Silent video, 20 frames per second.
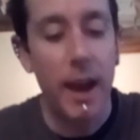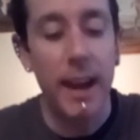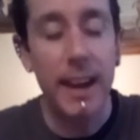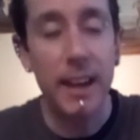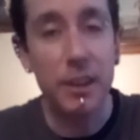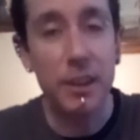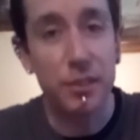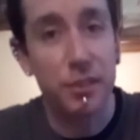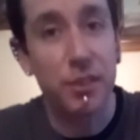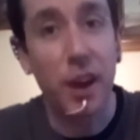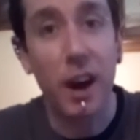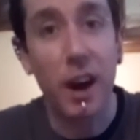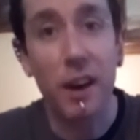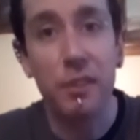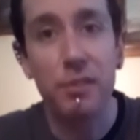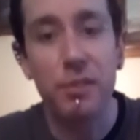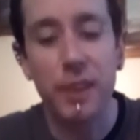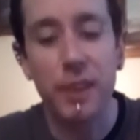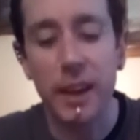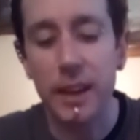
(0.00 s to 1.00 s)
It's
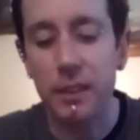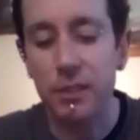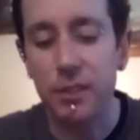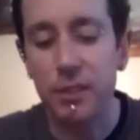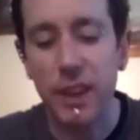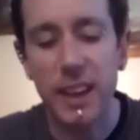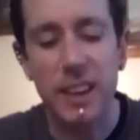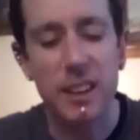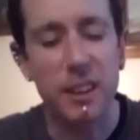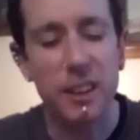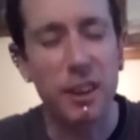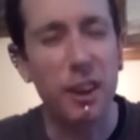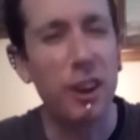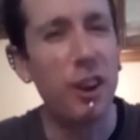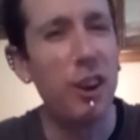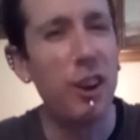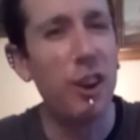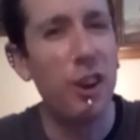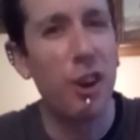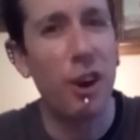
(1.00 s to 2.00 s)
tough, it's taken a
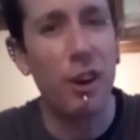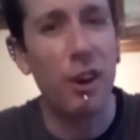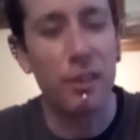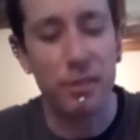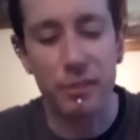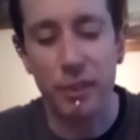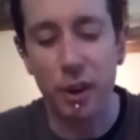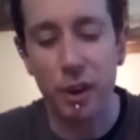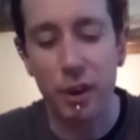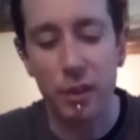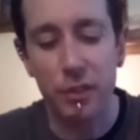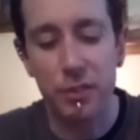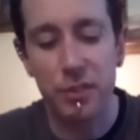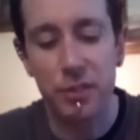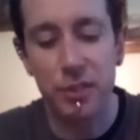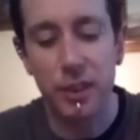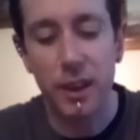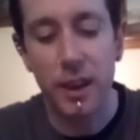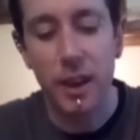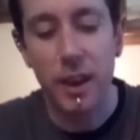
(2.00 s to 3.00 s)
lot of
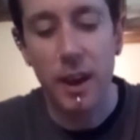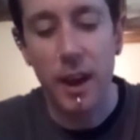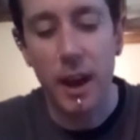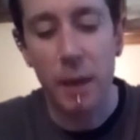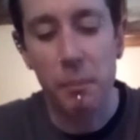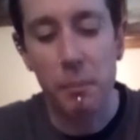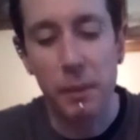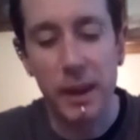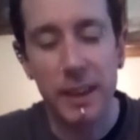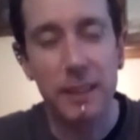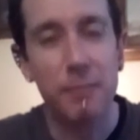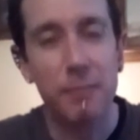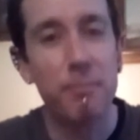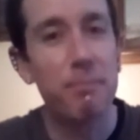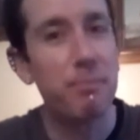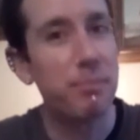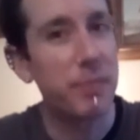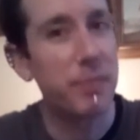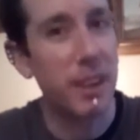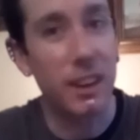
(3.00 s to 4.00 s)
knocks. I mean,
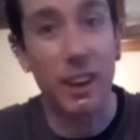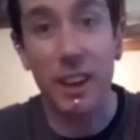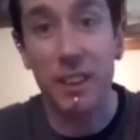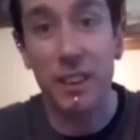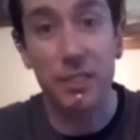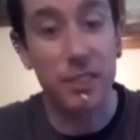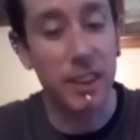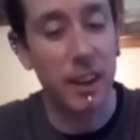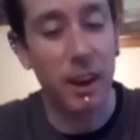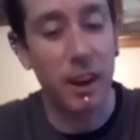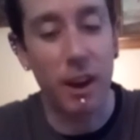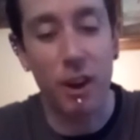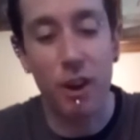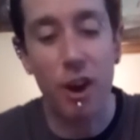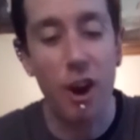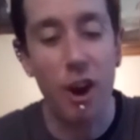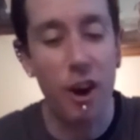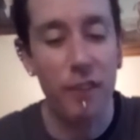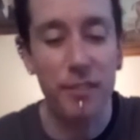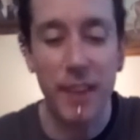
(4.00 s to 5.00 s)
like I said, I
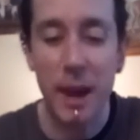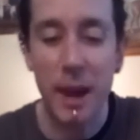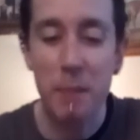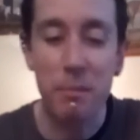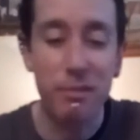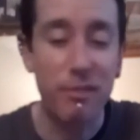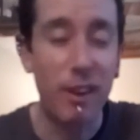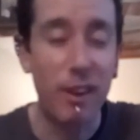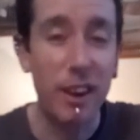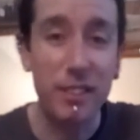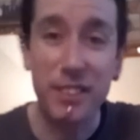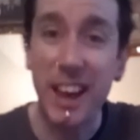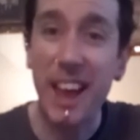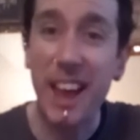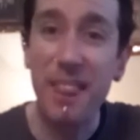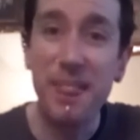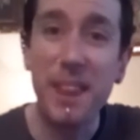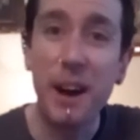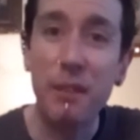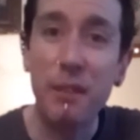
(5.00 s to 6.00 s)
can't emphasise that
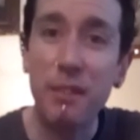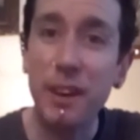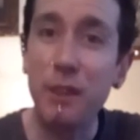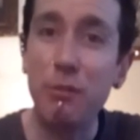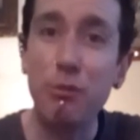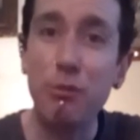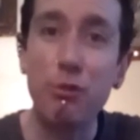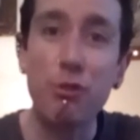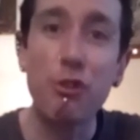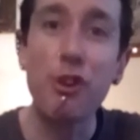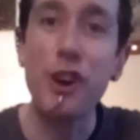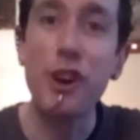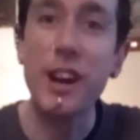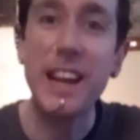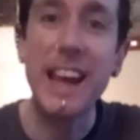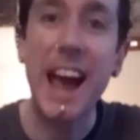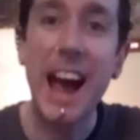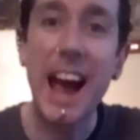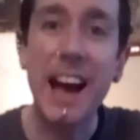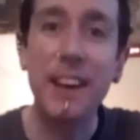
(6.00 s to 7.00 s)
enough. It
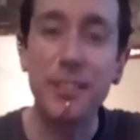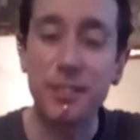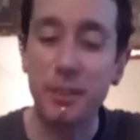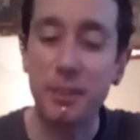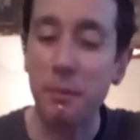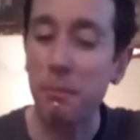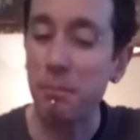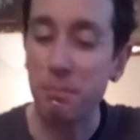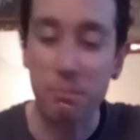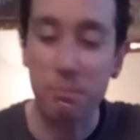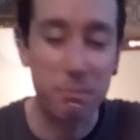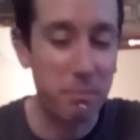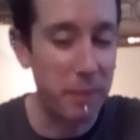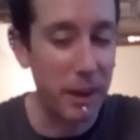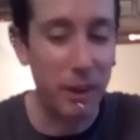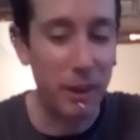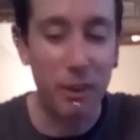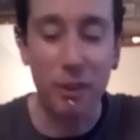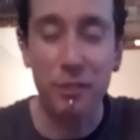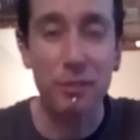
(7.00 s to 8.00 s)
really has
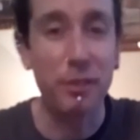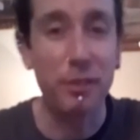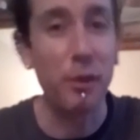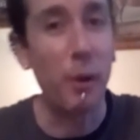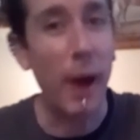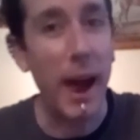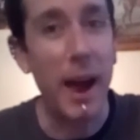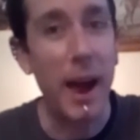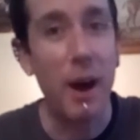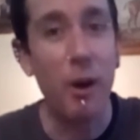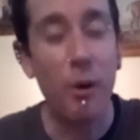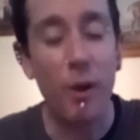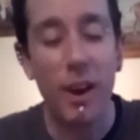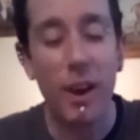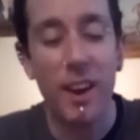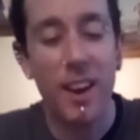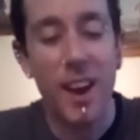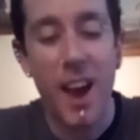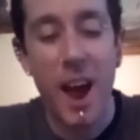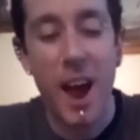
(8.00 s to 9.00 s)
been gone through hell.
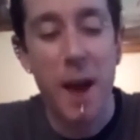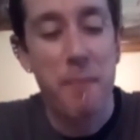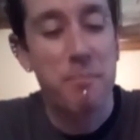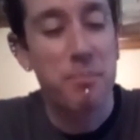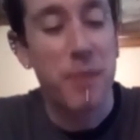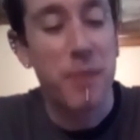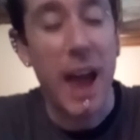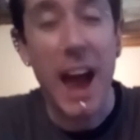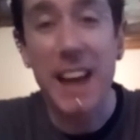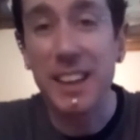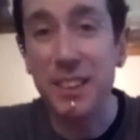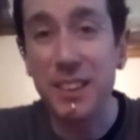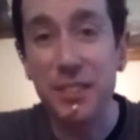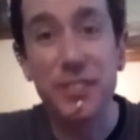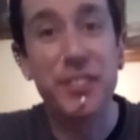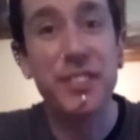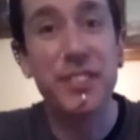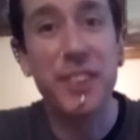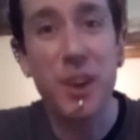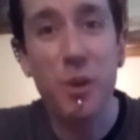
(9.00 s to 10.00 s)
And it's
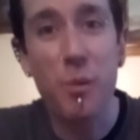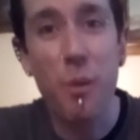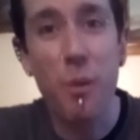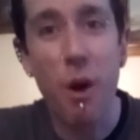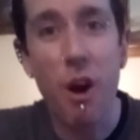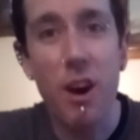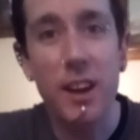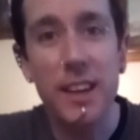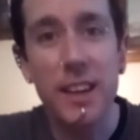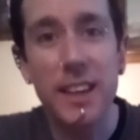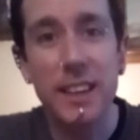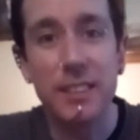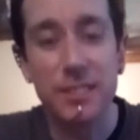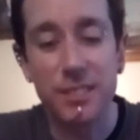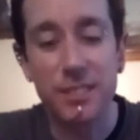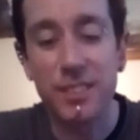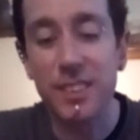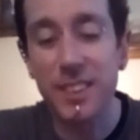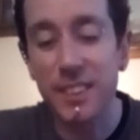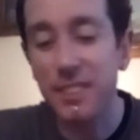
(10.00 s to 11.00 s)
still working
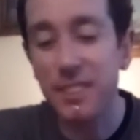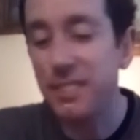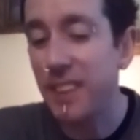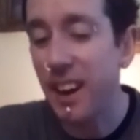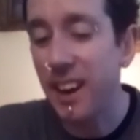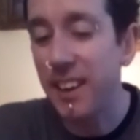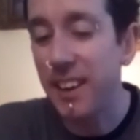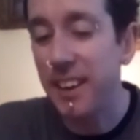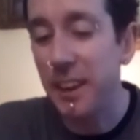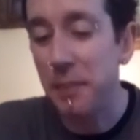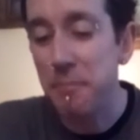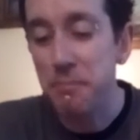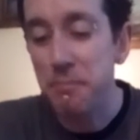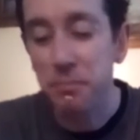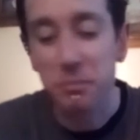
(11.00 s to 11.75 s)
to this day.